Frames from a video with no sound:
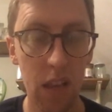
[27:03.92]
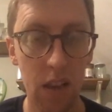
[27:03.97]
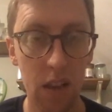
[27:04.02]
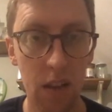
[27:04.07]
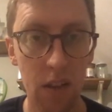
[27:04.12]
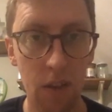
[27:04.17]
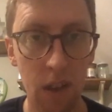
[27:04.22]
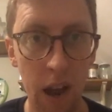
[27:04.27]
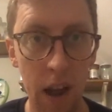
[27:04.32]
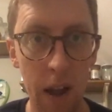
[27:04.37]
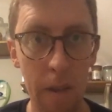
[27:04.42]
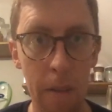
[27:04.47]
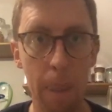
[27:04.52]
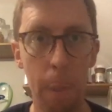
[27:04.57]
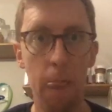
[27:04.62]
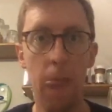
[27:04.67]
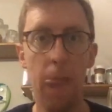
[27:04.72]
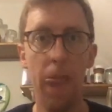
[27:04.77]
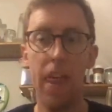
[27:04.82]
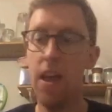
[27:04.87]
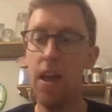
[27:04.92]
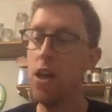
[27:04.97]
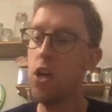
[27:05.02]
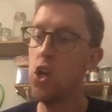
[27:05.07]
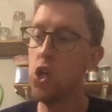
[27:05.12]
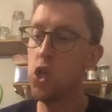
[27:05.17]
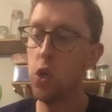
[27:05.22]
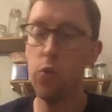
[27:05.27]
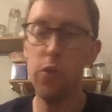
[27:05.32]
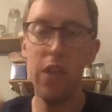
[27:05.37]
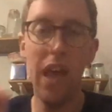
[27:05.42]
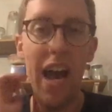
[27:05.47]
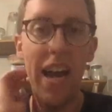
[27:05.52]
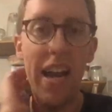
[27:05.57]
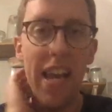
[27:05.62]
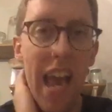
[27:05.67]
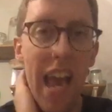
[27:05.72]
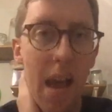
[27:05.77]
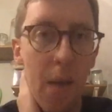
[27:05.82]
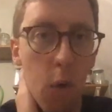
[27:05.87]
Right? So 9
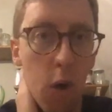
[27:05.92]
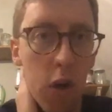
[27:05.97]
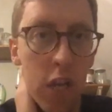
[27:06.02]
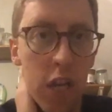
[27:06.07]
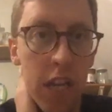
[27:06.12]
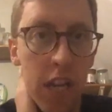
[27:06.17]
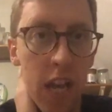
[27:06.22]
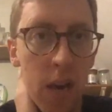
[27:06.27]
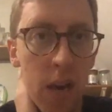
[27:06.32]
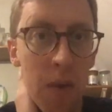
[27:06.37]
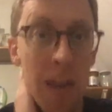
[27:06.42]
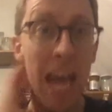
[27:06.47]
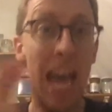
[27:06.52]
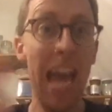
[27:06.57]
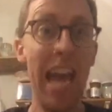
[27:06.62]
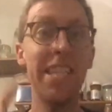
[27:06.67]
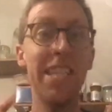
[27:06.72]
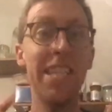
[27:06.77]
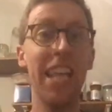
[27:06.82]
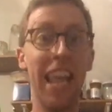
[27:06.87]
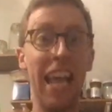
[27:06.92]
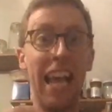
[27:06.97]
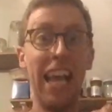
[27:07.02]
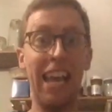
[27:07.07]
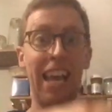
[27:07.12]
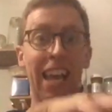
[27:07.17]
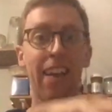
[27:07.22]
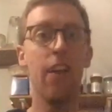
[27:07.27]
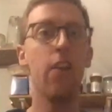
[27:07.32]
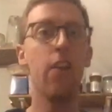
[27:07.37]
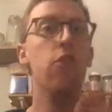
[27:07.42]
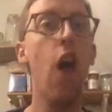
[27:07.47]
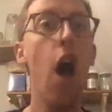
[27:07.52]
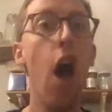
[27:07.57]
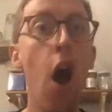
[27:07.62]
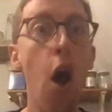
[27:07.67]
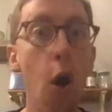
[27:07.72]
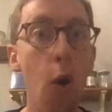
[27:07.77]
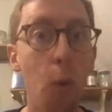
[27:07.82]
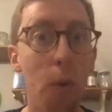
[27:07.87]
a.m., what do? Here's the link.
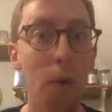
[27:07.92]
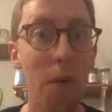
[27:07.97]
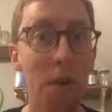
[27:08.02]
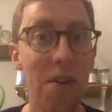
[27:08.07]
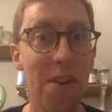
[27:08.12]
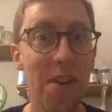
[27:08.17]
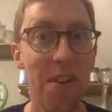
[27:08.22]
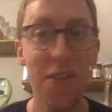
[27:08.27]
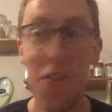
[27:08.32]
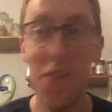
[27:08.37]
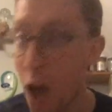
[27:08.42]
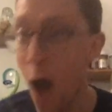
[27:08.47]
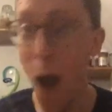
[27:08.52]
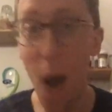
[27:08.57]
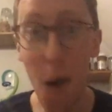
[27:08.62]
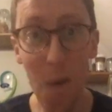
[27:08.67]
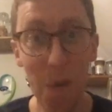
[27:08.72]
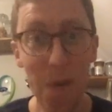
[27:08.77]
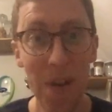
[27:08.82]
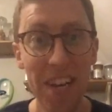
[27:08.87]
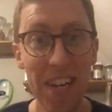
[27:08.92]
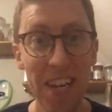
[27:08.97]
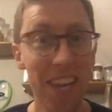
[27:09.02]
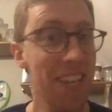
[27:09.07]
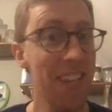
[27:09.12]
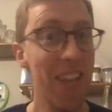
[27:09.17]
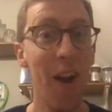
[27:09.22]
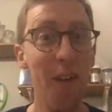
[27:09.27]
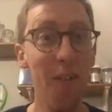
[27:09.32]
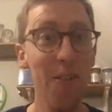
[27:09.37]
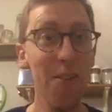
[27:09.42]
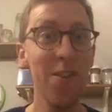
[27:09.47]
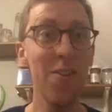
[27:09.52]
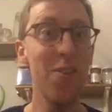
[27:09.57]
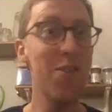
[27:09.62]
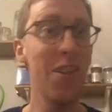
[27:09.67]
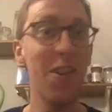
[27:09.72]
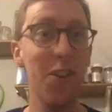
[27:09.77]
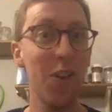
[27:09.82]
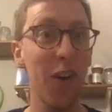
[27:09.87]
No, you don't. You
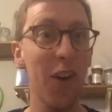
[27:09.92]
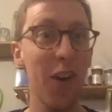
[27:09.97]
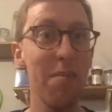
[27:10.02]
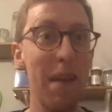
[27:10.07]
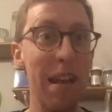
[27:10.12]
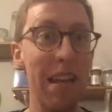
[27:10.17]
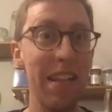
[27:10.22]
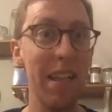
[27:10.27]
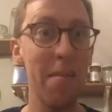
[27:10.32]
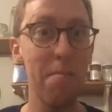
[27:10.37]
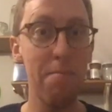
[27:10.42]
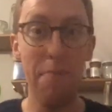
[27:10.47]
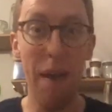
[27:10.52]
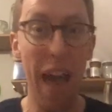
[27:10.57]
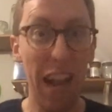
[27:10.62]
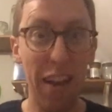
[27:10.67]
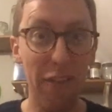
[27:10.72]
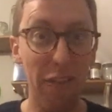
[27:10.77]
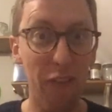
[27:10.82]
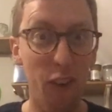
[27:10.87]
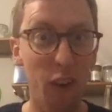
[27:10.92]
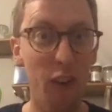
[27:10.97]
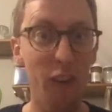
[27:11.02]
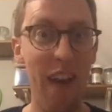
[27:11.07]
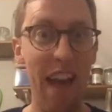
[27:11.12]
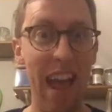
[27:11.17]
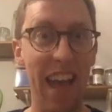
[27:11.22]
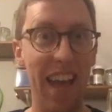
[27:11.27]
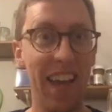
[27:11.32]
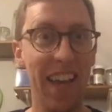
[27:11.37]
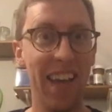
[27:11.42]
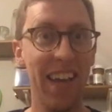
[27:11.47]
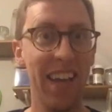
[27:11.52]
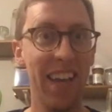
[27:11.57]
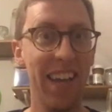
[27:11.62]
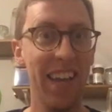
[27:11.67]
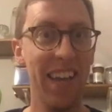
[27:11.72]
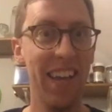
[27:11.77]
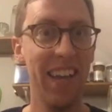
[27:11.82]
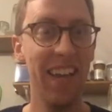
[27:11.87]
still got to make them beg for it.
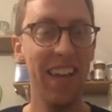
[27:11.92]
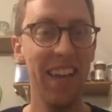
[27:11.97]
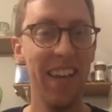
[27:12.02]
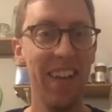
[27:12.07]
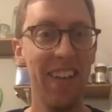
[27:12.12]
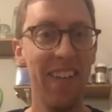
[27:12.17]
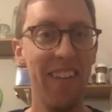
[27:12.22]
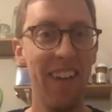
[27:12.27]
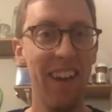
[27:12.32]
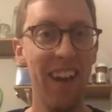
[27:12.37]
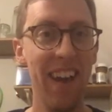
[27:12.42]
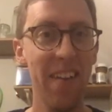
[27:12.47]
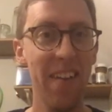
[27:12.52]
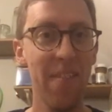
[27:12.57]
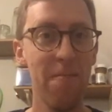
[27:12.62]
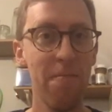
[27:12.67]
Right?